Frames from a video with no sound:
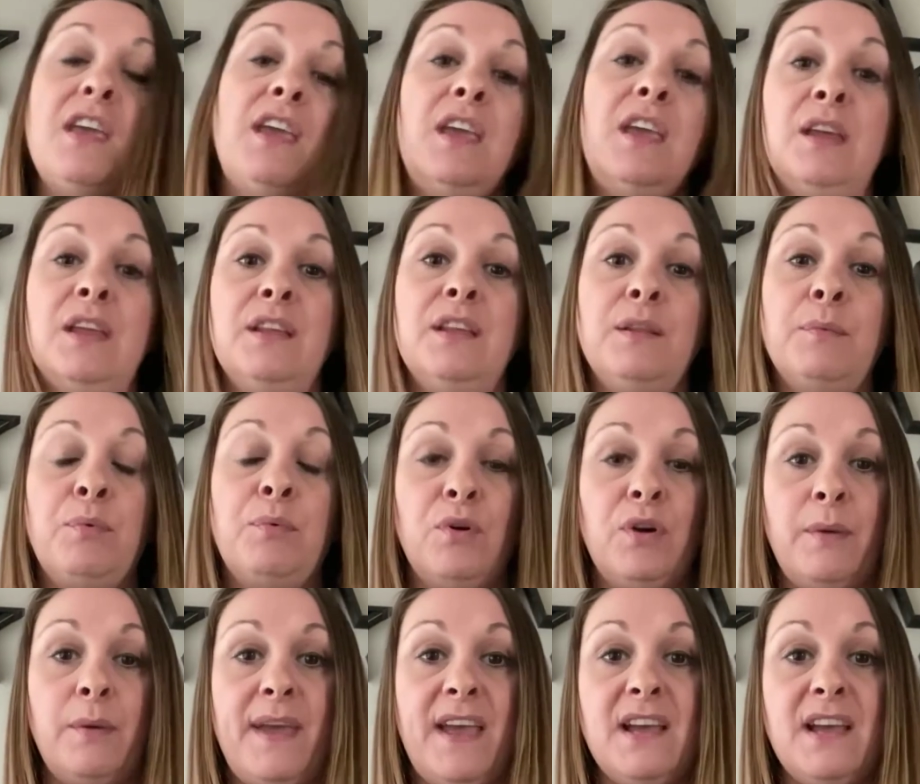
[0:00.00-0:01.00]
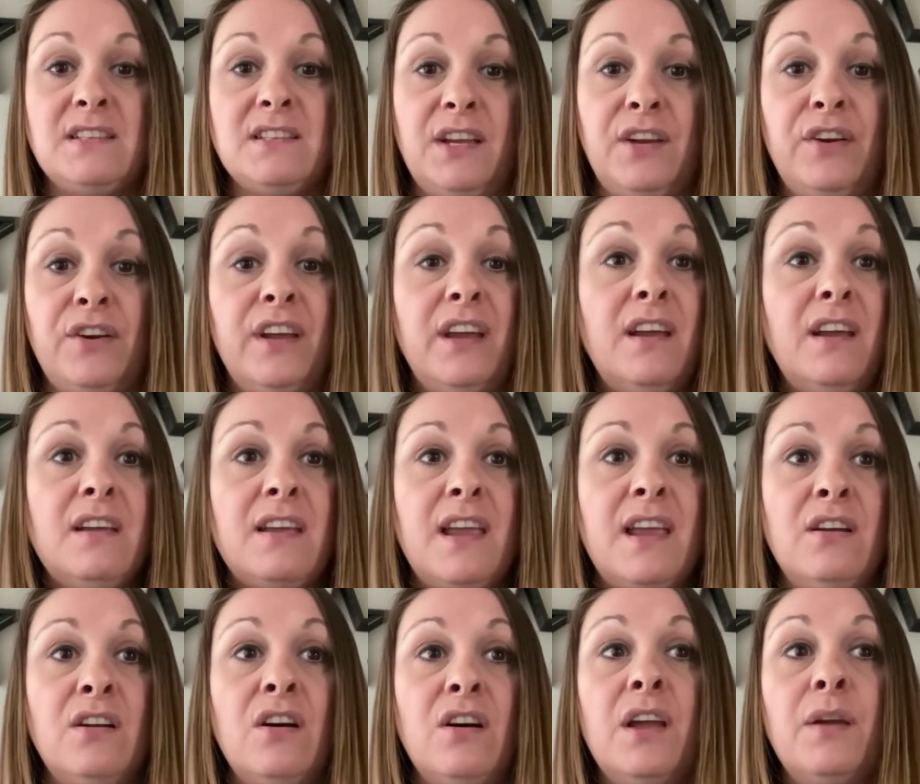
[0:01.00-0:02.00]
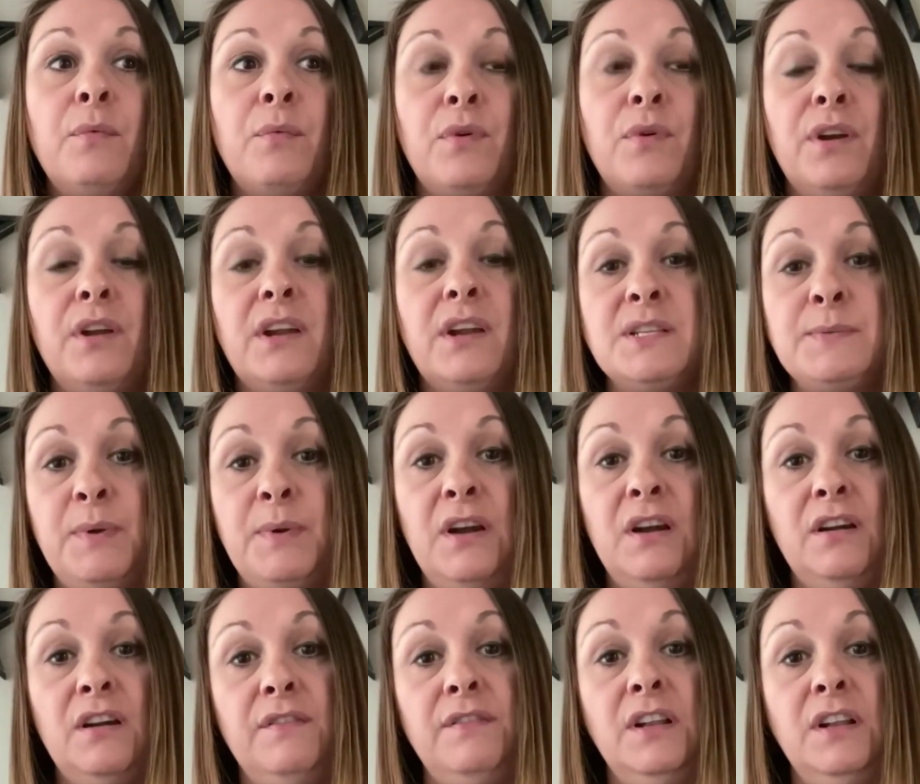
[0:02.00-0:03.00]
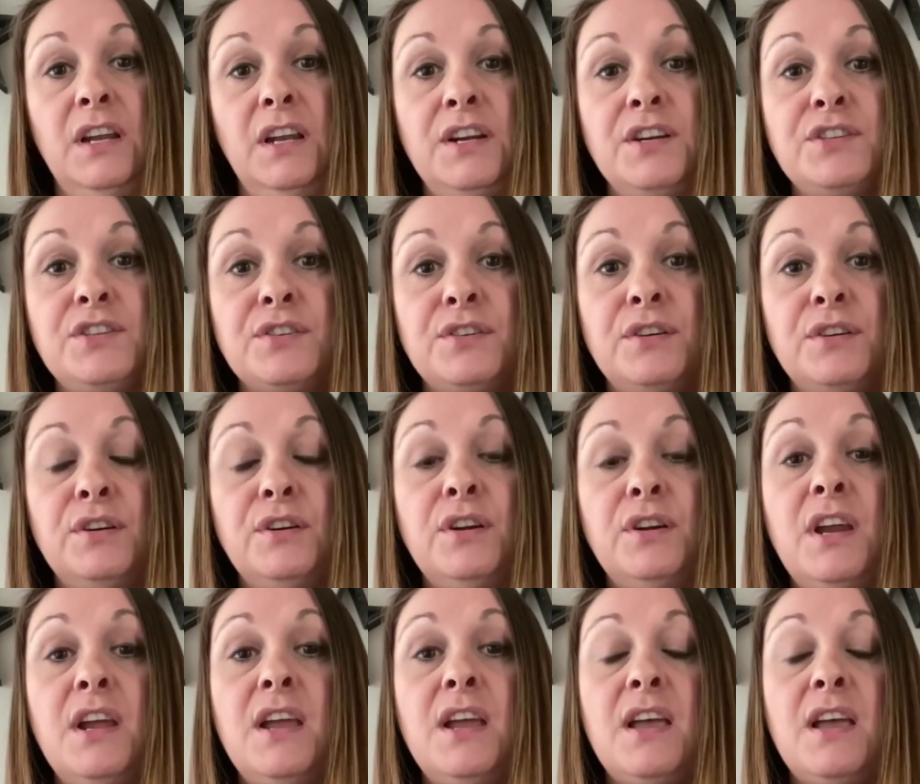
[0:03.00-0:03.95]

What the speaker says: in the Port of Bass area, and I work as part of a larger